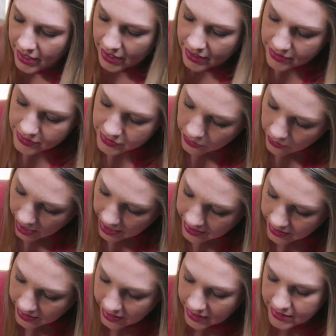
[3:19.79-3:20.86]
And so I
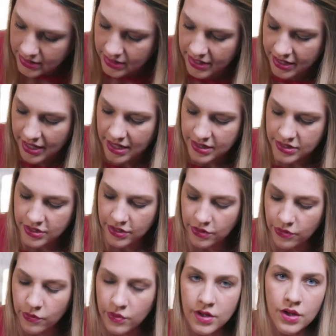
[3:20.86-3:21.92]
can easily get
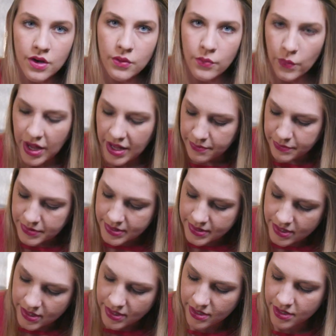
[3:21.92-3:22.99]
to
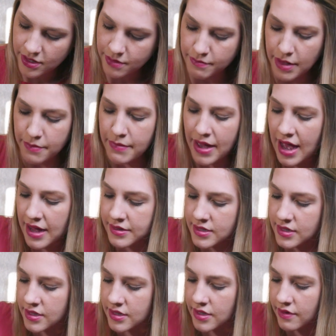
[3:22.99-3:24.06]
wipes, my
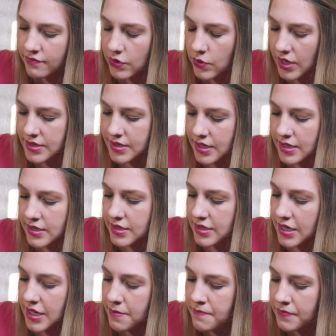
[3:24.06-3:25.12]
mat, you guys can
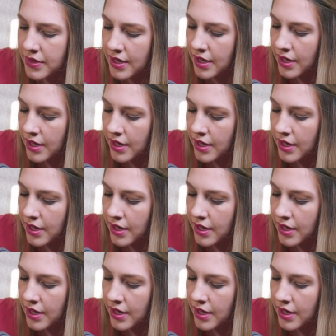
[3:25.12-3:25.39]
see.